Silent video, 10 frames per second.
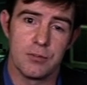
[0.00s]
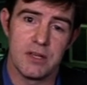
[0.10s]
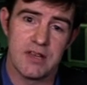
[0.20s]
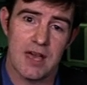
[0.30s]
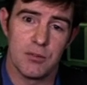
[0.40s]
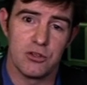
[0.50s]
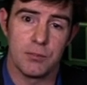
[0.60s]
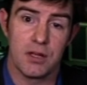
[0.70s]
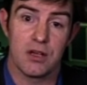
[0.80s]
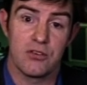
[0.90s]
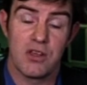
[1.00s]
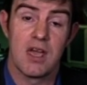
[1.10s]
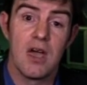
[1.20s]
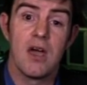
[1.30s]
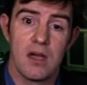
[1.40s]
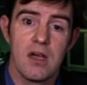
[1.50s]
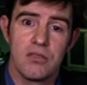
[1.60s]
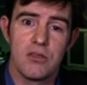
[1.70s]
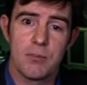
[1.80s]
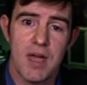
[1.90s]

to be damaged because their